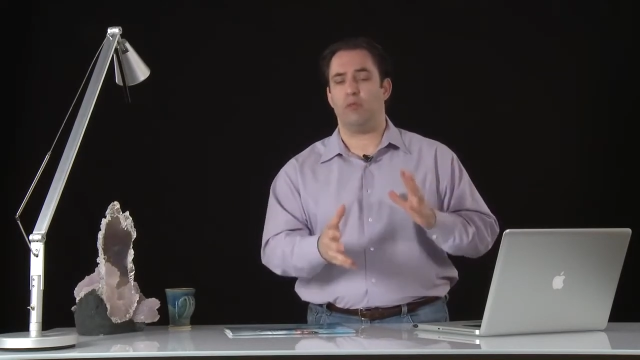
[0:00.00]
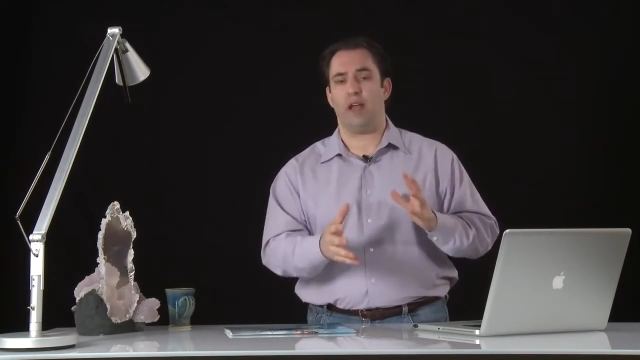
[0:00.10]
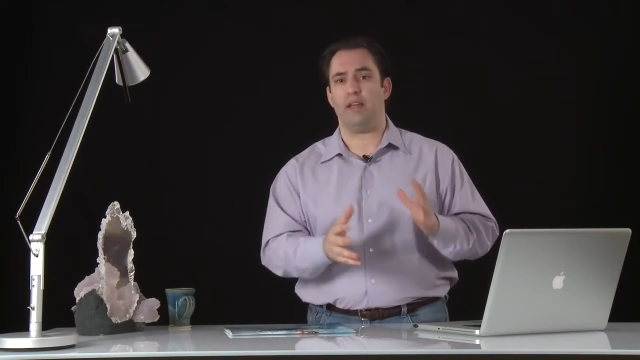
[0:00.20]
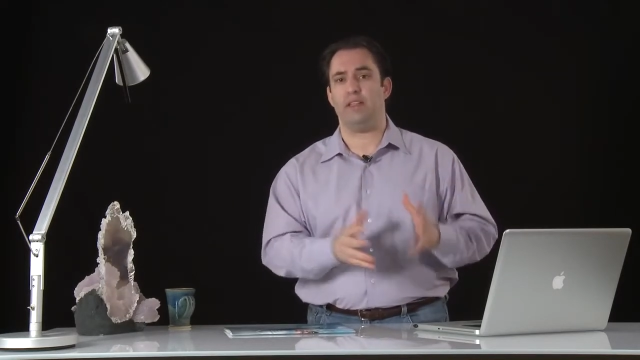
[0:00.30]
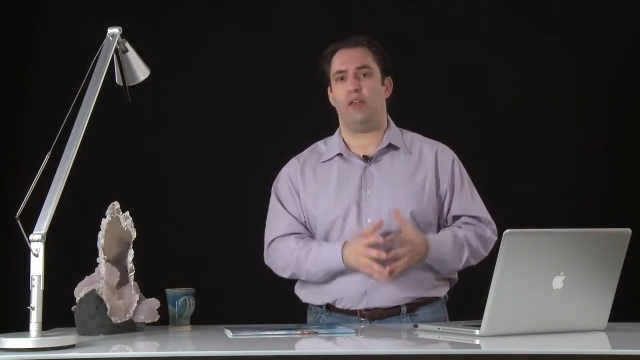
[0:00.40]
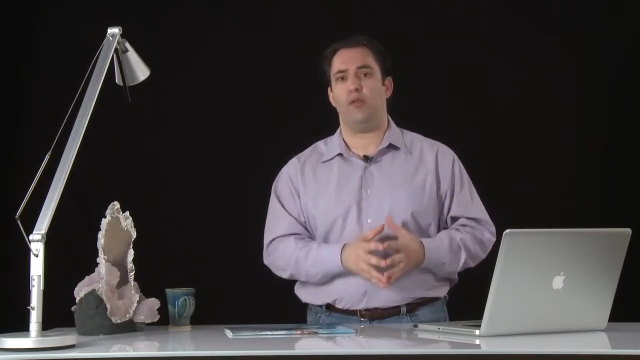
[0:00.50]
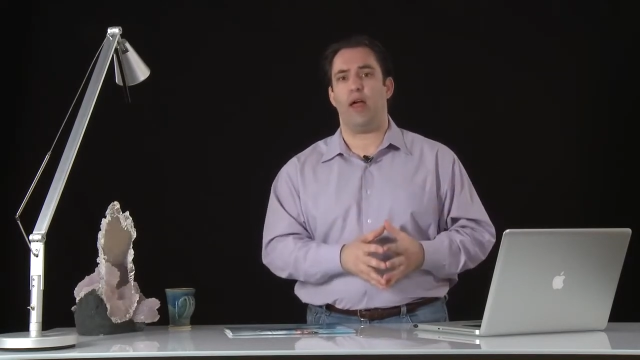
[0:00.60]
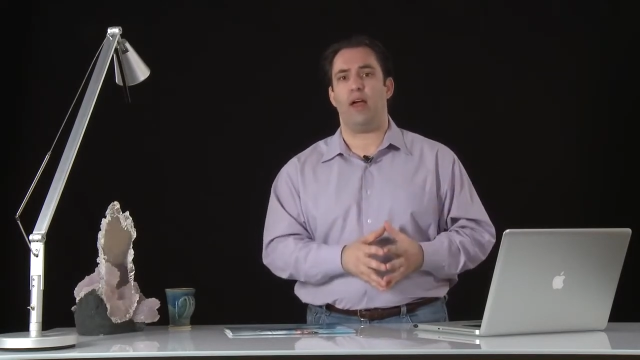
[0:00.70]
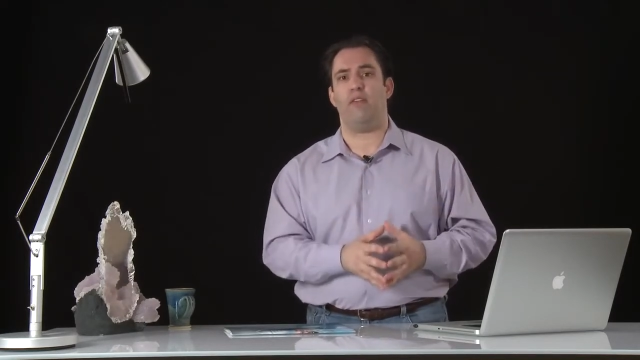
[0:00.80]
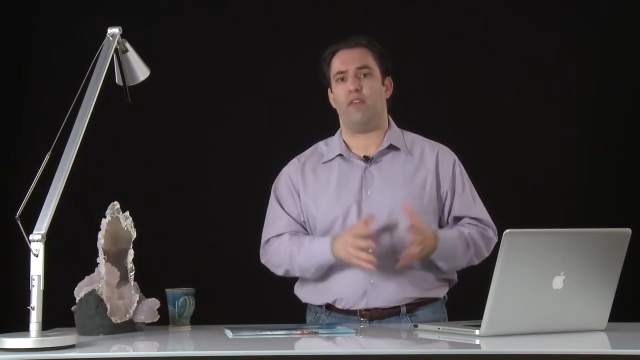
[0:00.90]
and regs that you
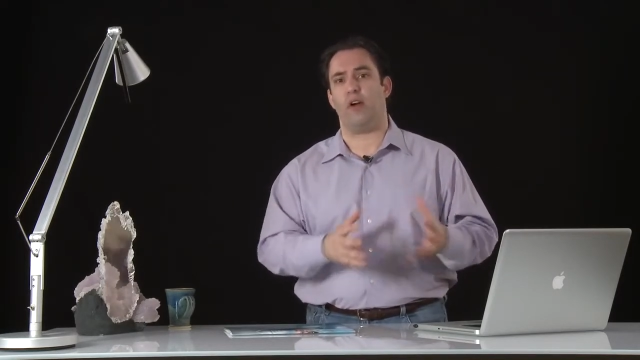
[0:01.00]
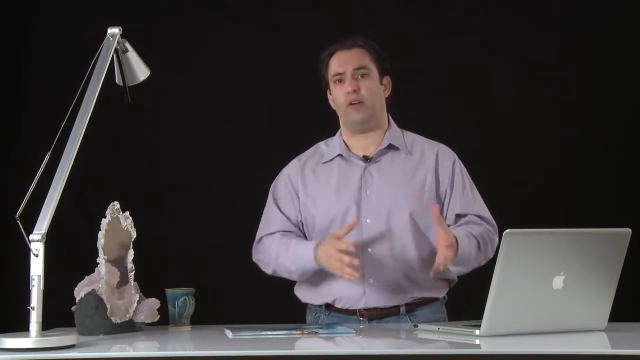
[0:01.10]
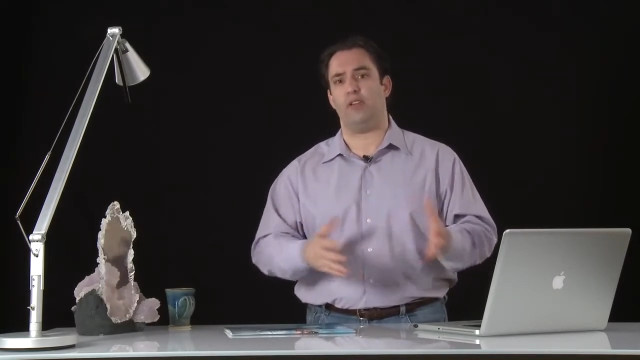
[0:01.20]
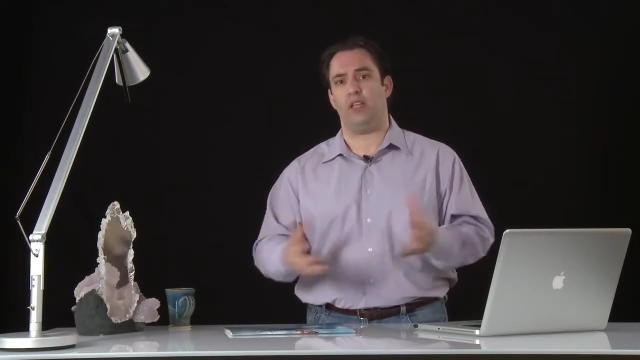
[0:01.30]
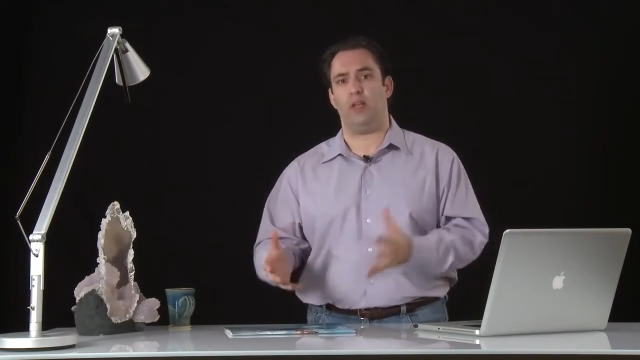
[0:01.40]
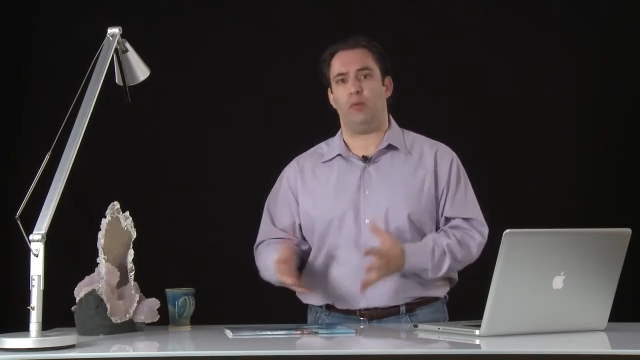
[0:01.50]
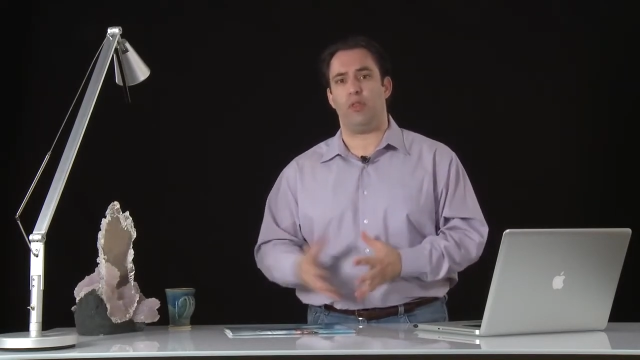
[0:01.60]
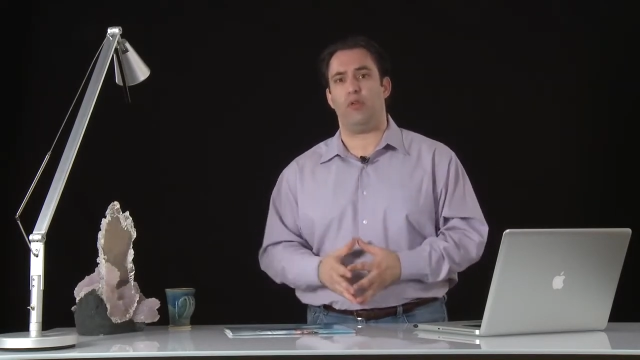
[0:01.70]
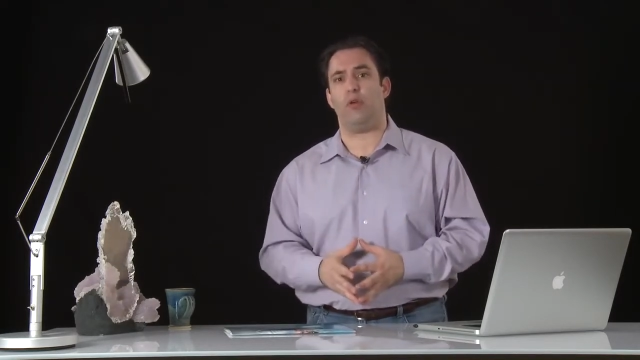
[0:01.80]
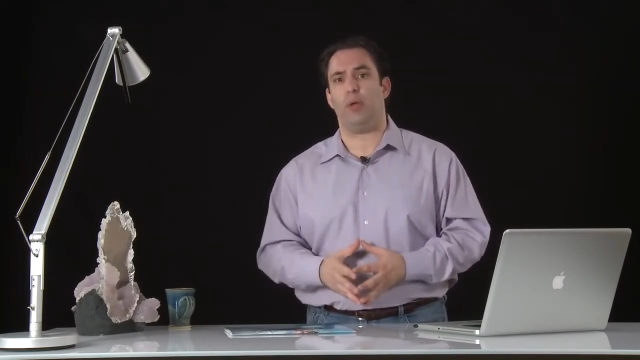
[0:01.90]
have for our dealing
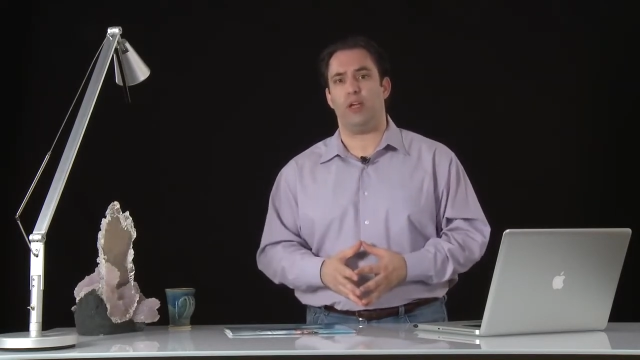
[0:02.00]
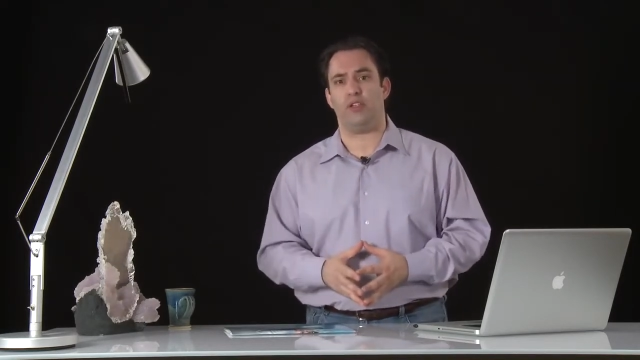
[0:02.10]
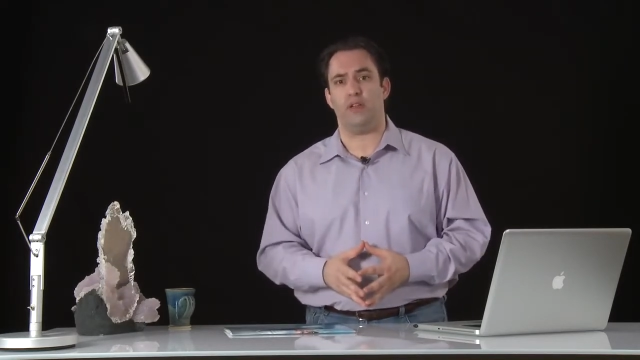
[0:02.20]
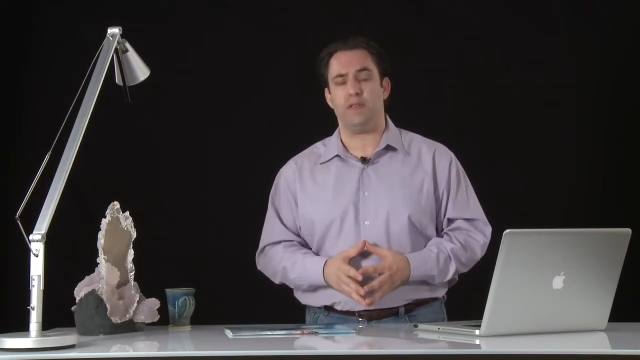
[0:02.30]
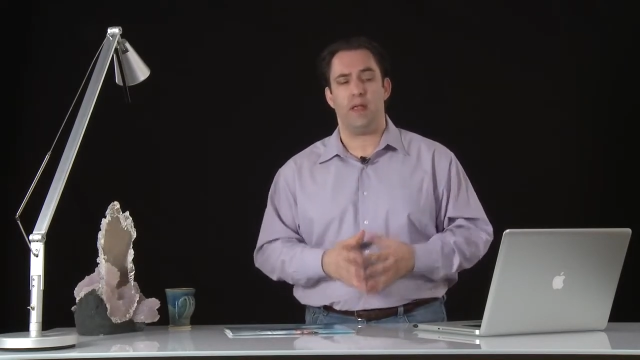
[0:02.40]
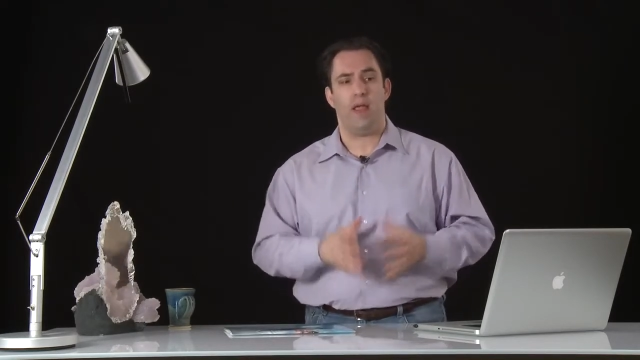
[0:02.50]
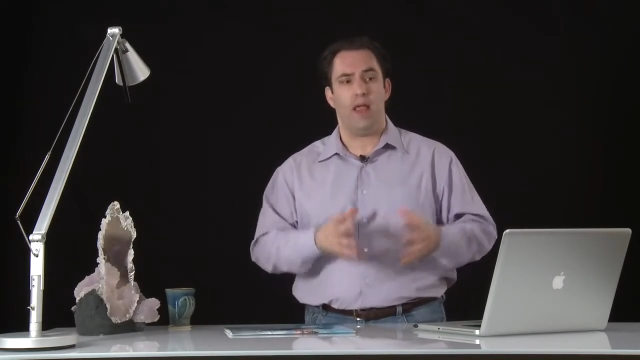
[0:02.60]
with your patients,